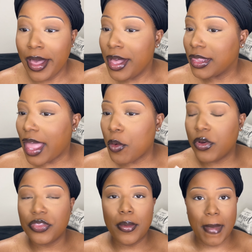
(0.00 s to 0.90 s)
Like,
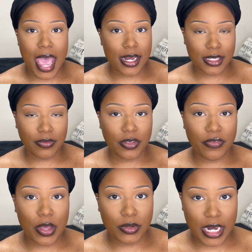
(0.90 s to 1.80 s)
with the mattness of the
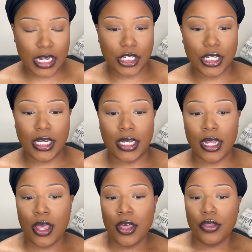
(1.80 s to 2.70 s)
foundation,
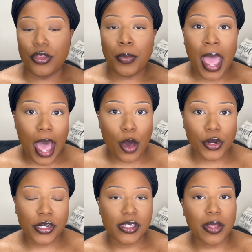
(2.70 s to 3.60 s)
the
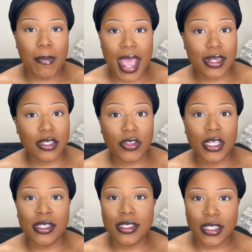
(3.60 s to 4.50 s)
powders, the mattness of the
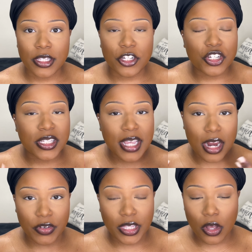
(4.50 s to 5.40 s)
concealer, and just
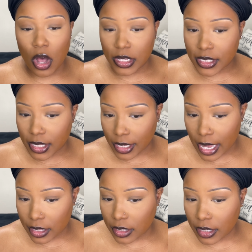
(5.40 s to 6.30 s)
everything all
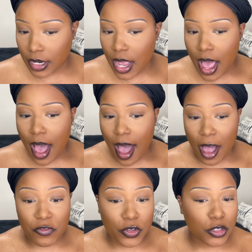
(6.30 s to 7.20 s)
together,
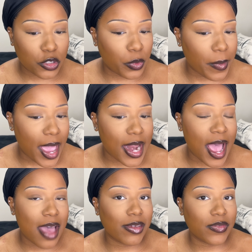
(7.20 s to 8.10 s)
I feel super matte. And I
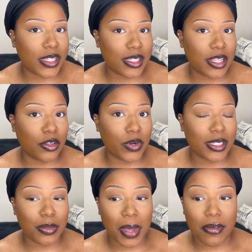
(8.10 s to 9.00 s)
haven't even set the
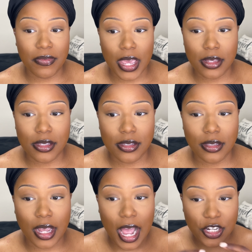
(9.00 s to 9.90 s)
rest of my face.
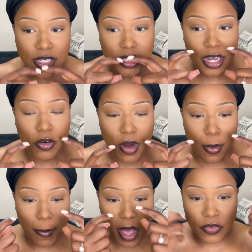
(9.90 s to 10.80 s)
Like, I just set around
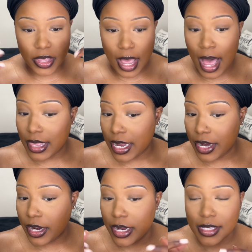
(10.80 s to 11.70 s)
my mouth in the highlighted
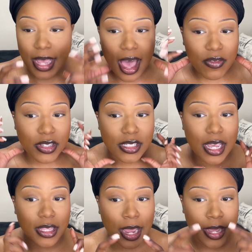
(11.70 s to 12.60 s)
areas. I haven't
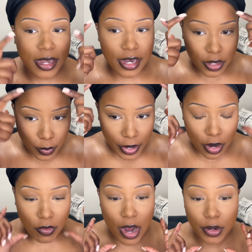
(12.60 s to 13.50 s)
set like anywhere
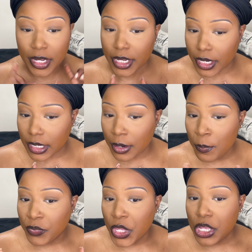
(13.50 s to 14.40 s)
around here.
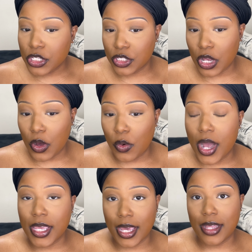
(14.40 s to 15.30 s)
So
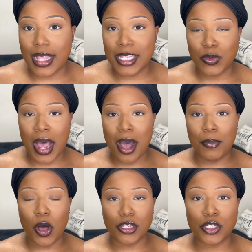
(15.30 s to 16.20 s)
yeah, that's why
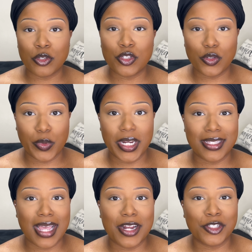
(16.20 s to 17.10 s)
I'm also super
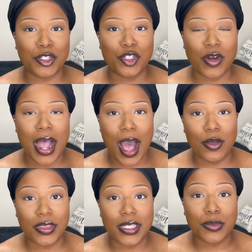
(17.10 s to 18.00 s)
excited to try
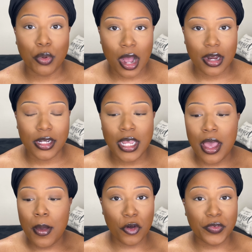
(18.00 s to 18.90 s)
out this product.
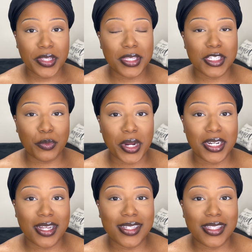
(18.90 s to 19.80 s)
Hopefully this spray
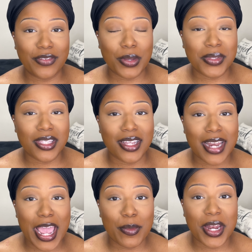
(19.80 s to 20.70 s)
does live up to the
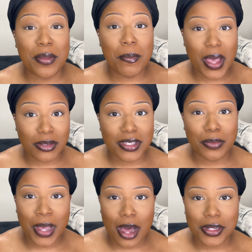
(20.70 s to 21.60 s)
name and it melts the
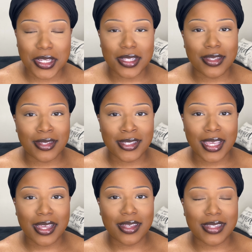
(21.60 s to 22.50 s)
powders into the
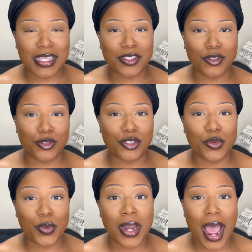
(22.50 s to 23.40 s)
skin, because that's usually
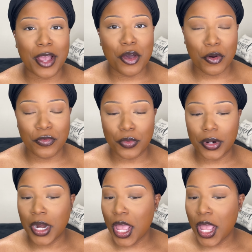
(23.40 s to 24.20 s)
what I go for.